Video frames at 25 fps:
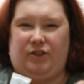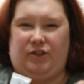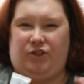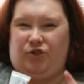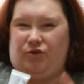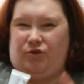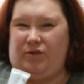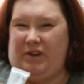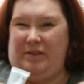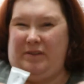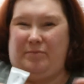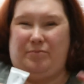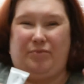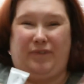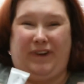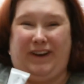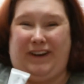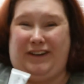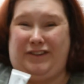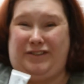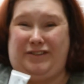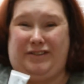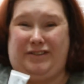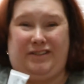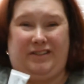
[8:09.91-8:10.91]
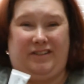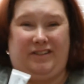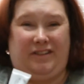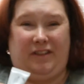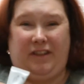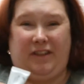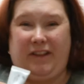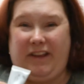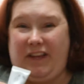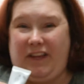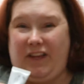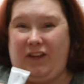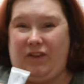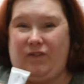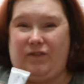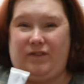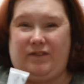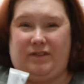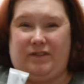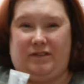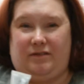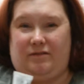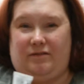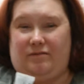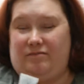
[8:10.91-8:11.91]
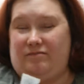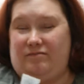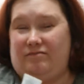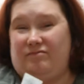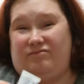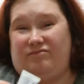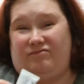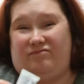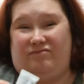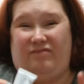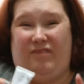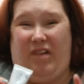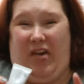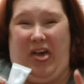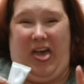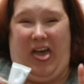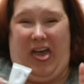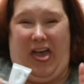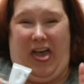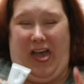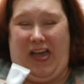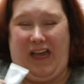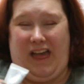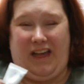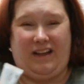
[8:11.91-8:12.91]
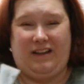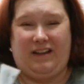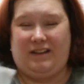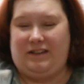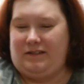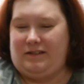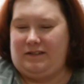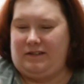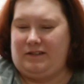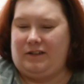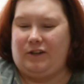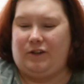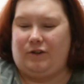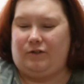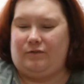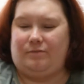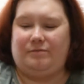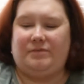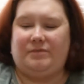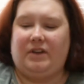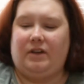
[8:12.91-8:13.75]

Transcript: the tree branches and leaves and bleh. No.